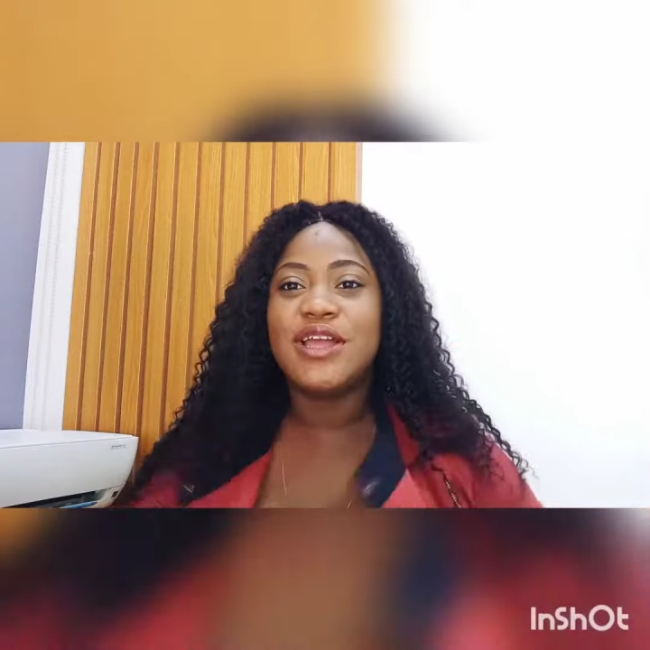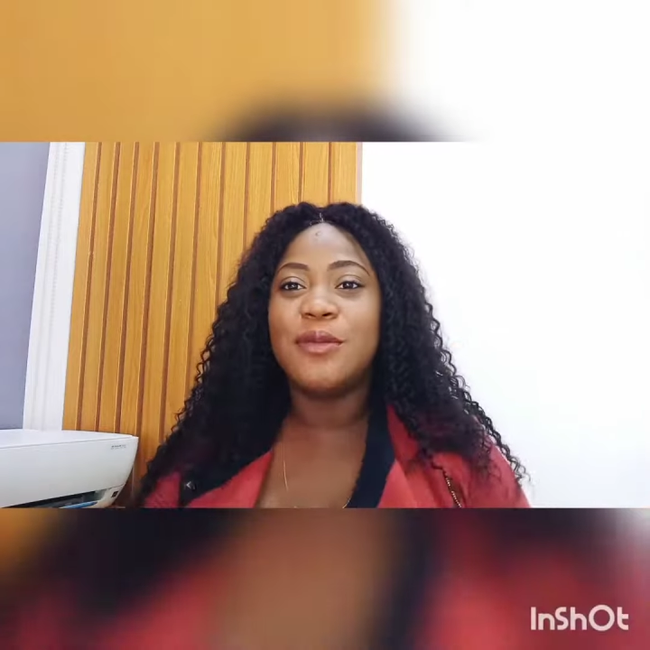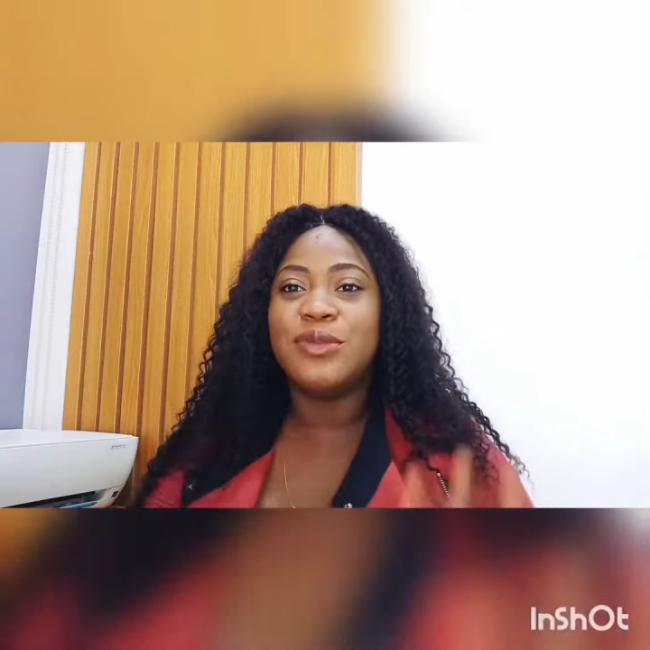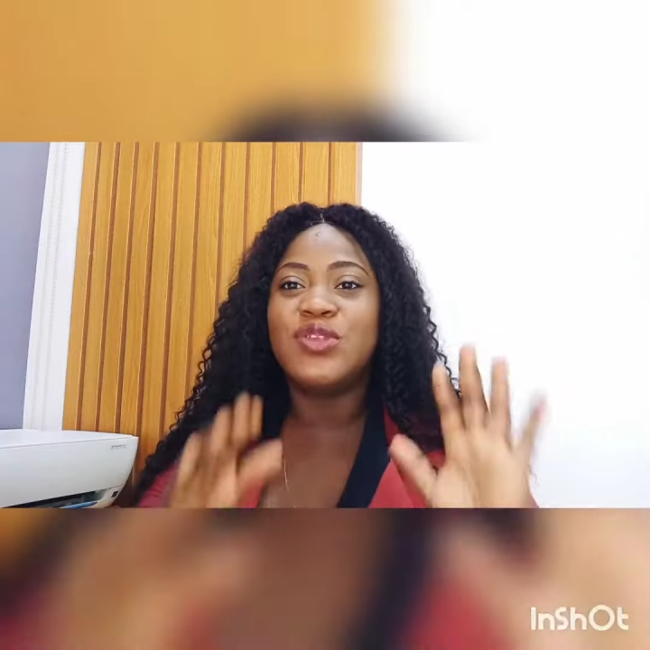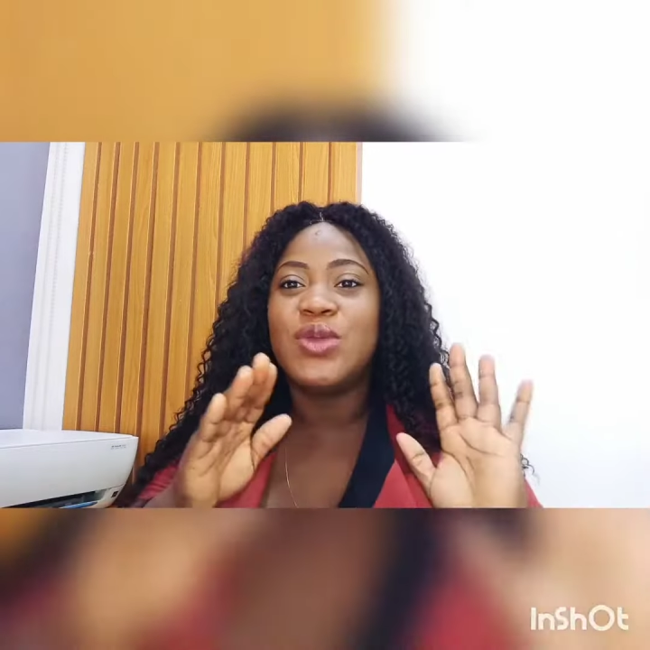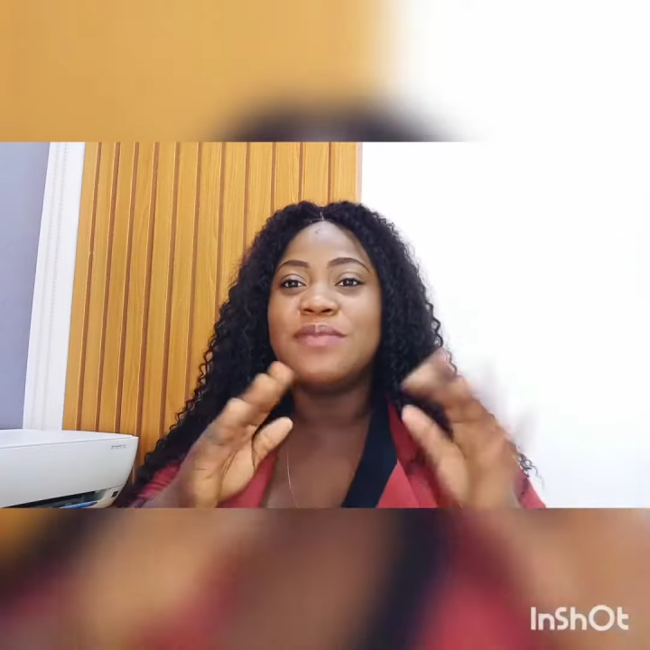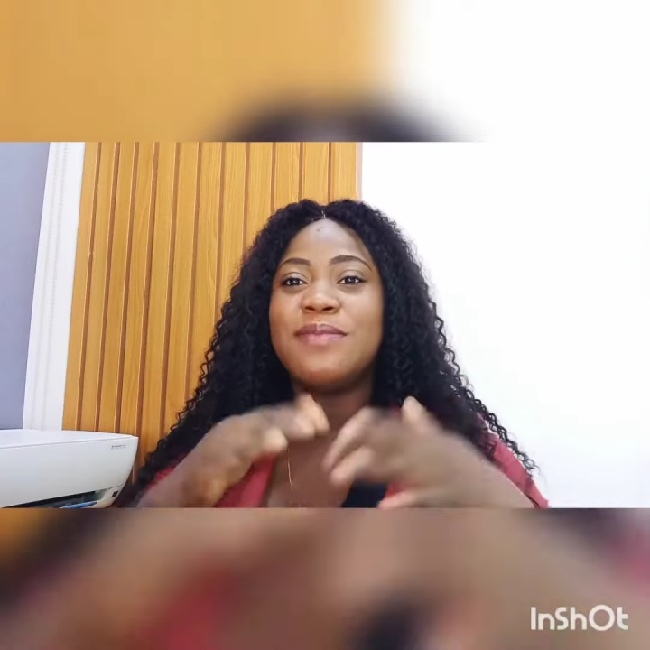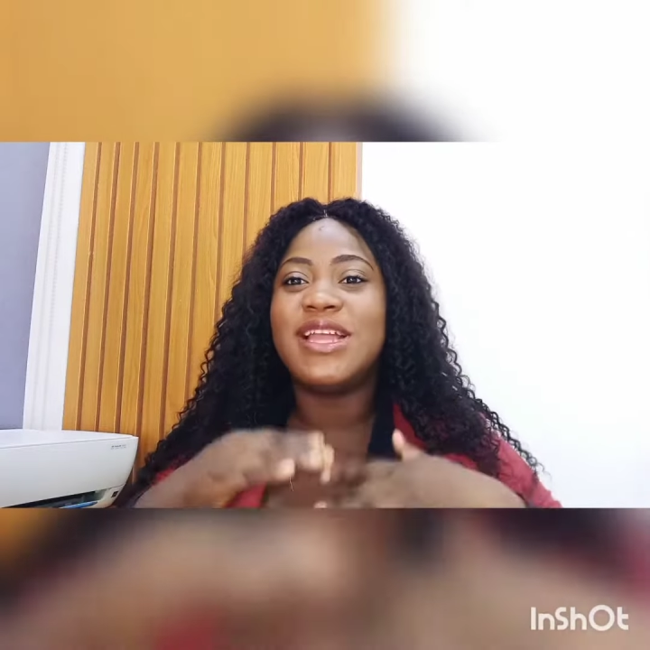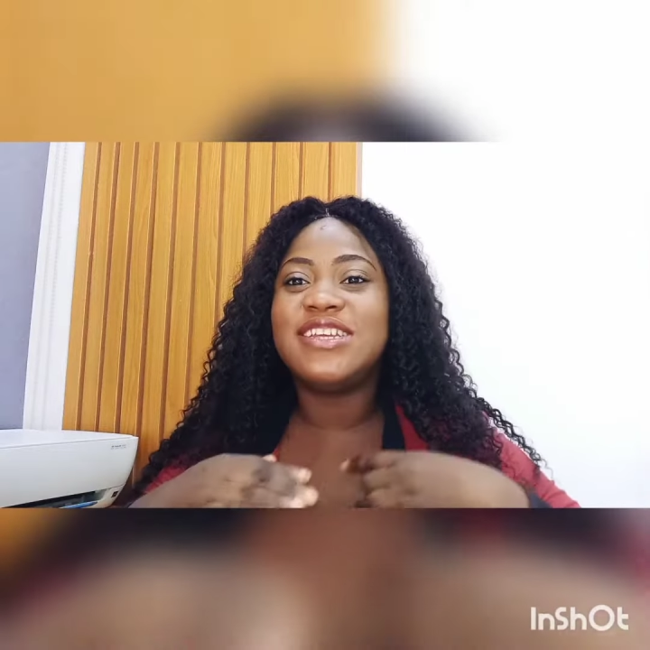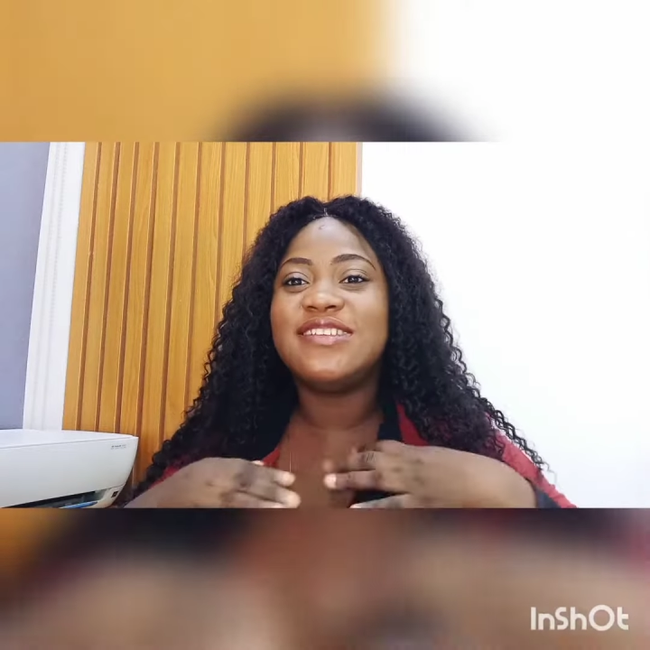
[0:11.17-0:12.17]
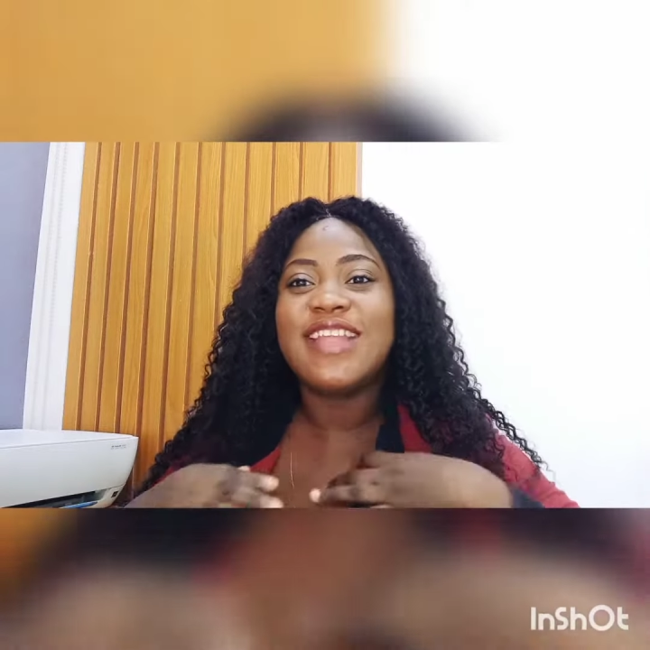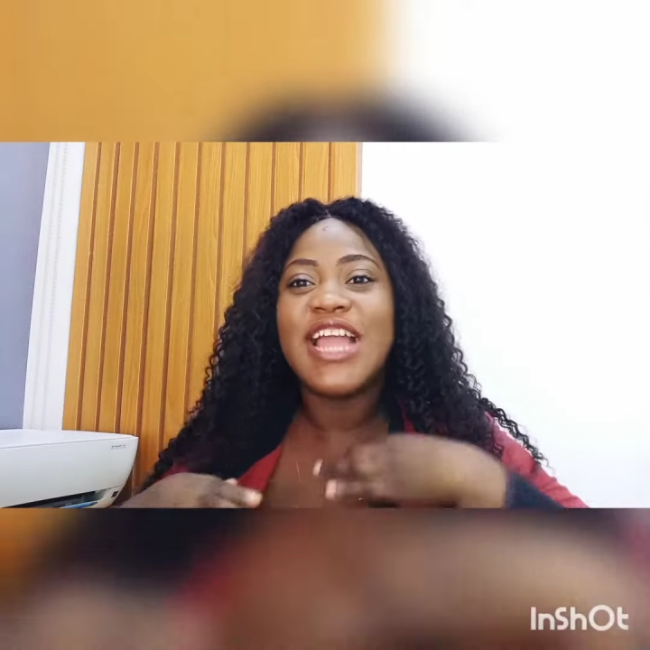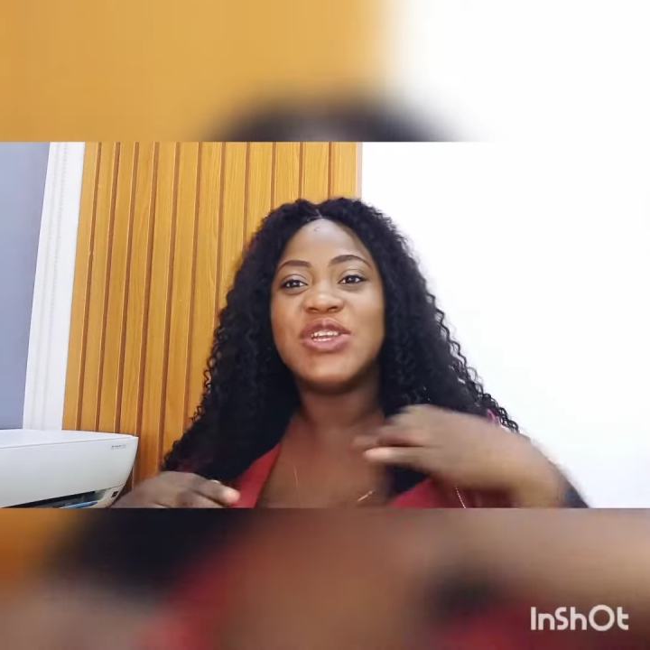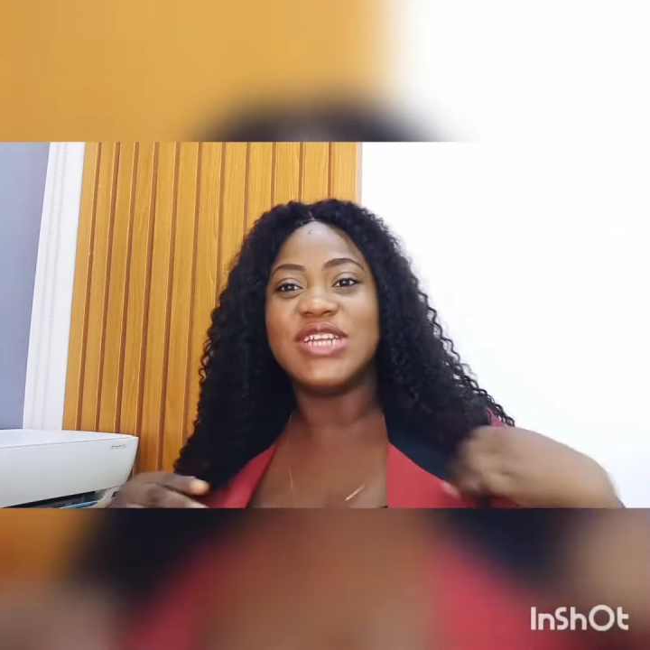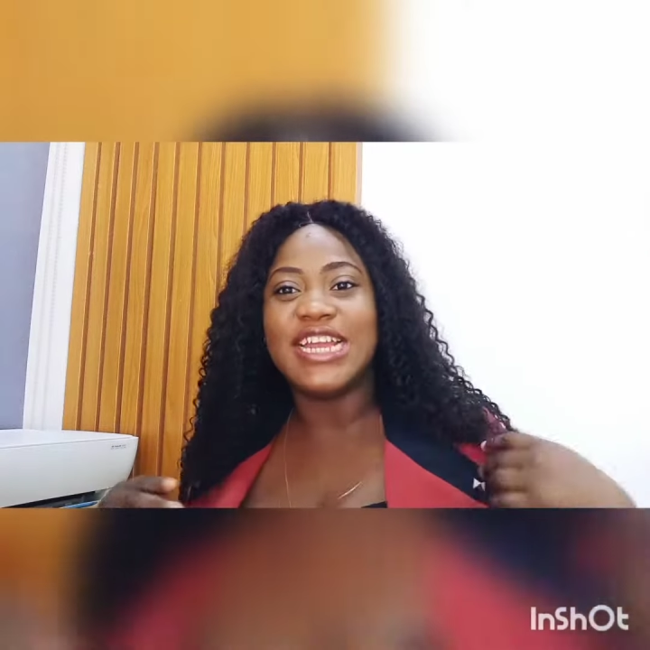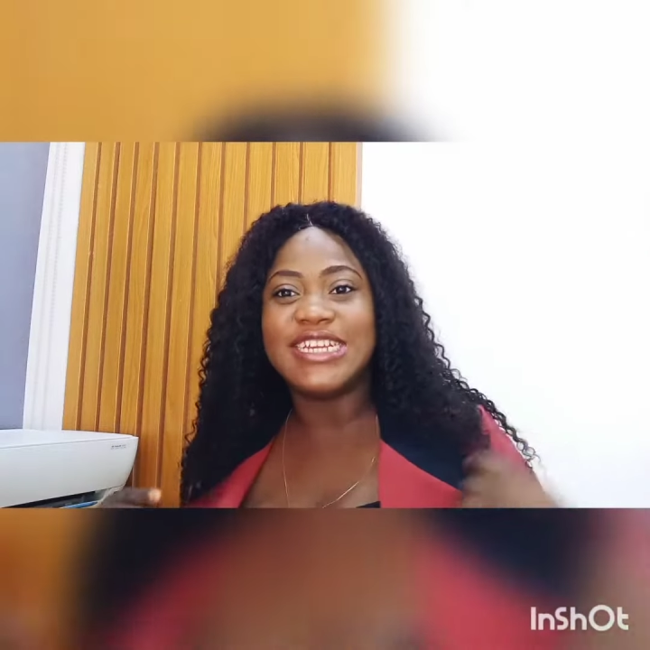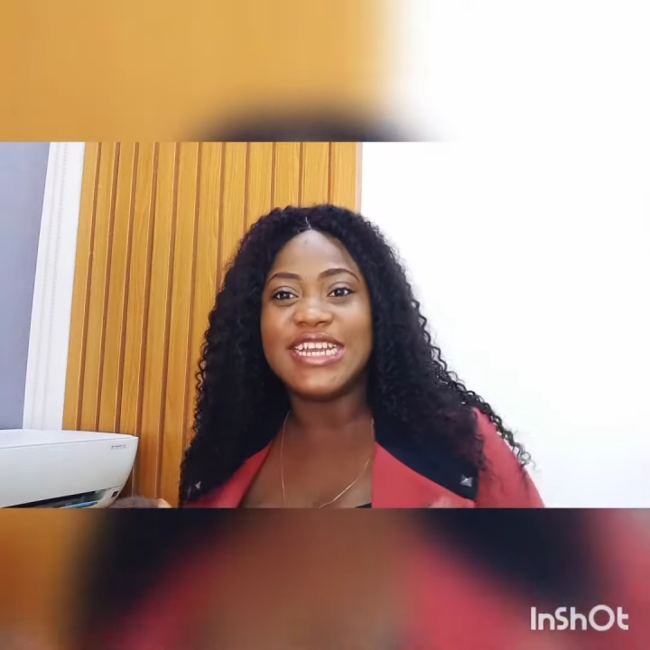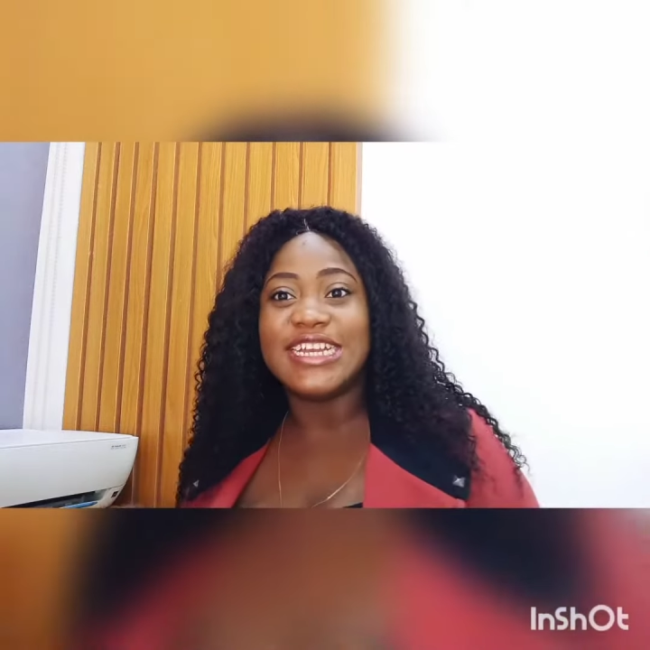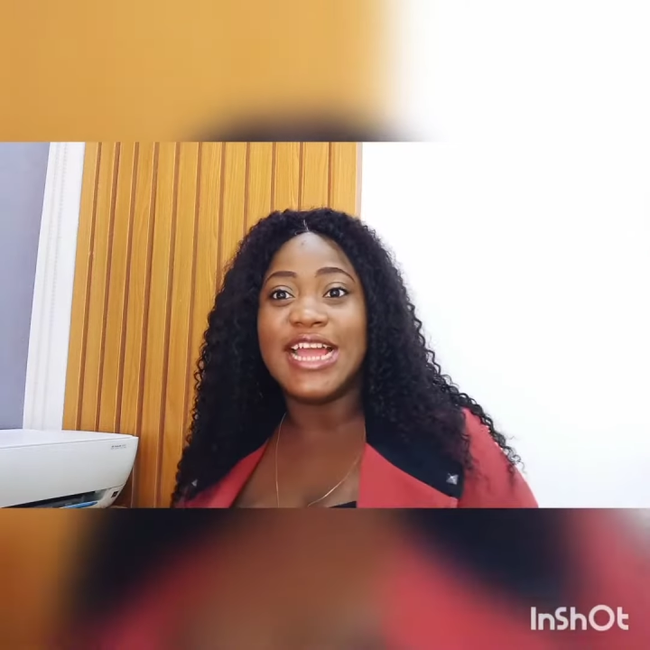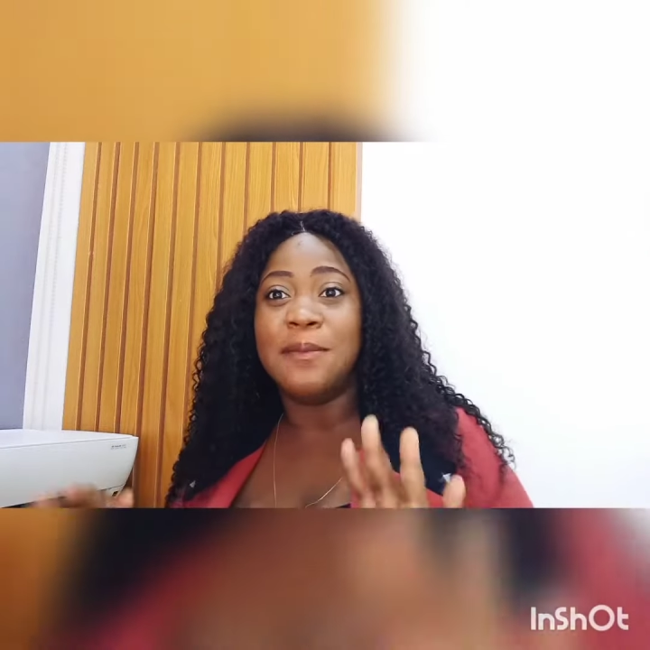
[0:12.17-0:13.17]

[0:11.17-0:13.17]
between Manchester United